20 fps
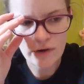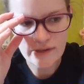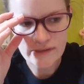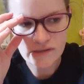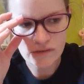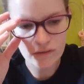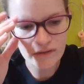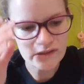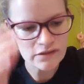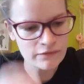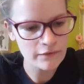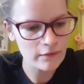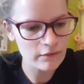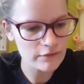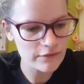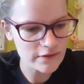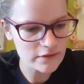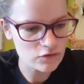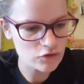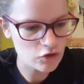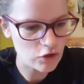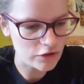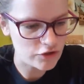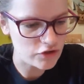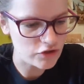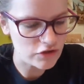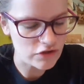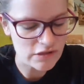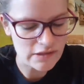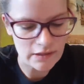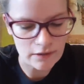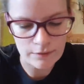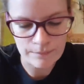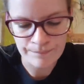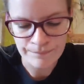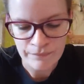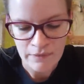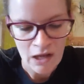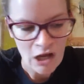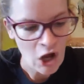Okay, so let's follow the instructions
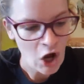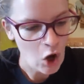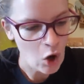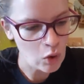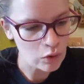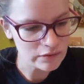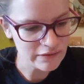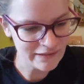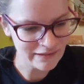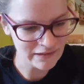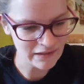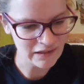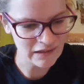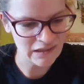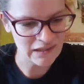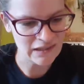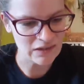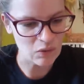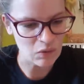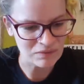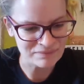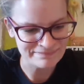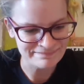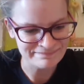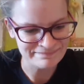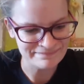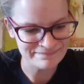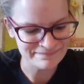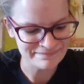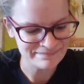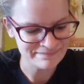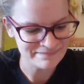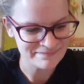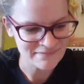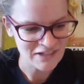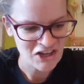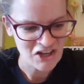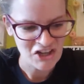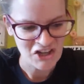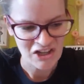here. Holding the needle
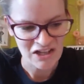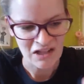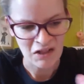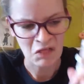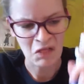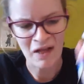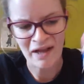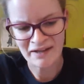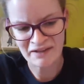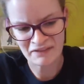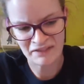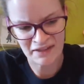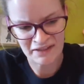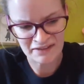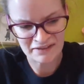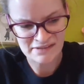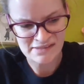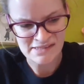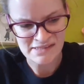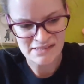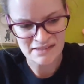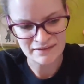like this.